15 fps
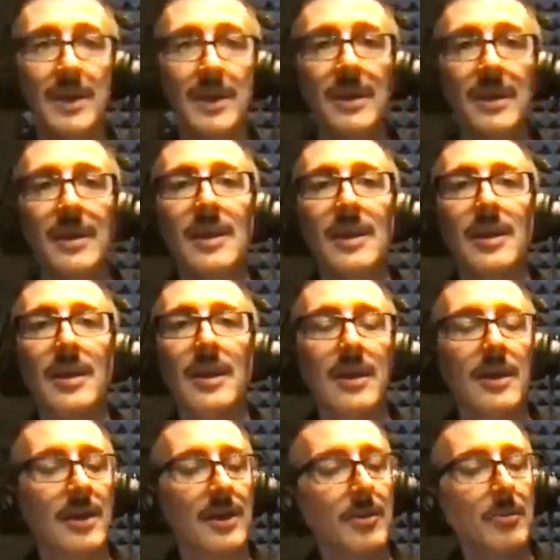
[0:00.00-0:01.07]
the
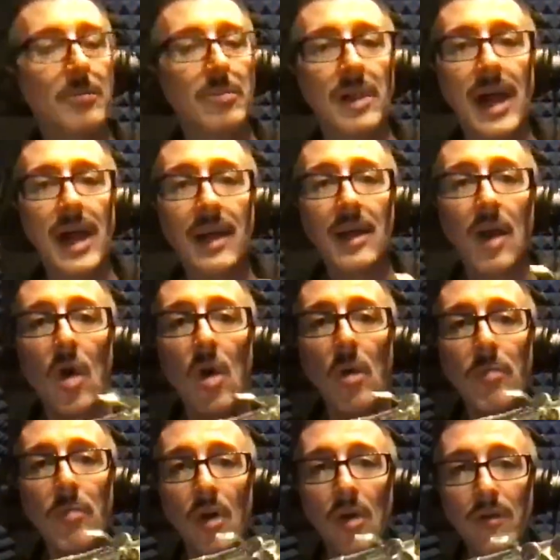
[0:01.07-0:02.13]
Black
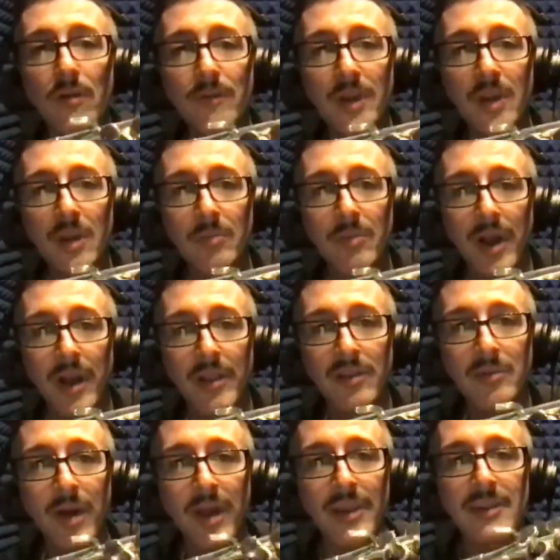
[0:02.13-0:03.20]
Opal finger
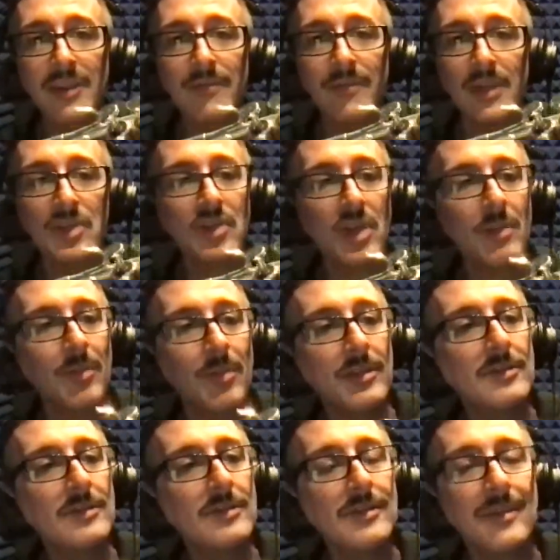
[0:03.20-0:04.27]
buttons by Divot
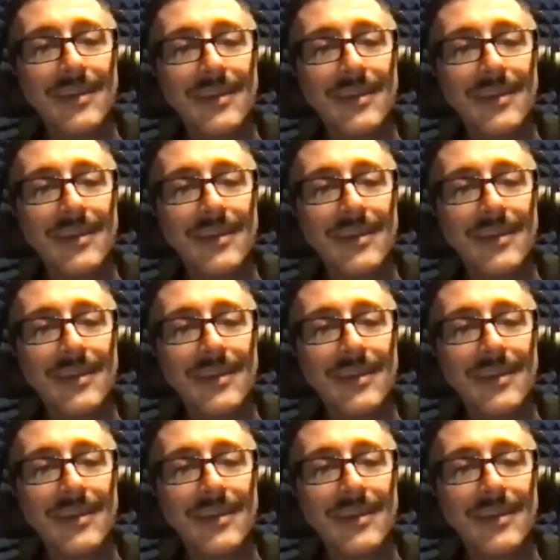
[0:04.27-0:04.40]
Trumpets.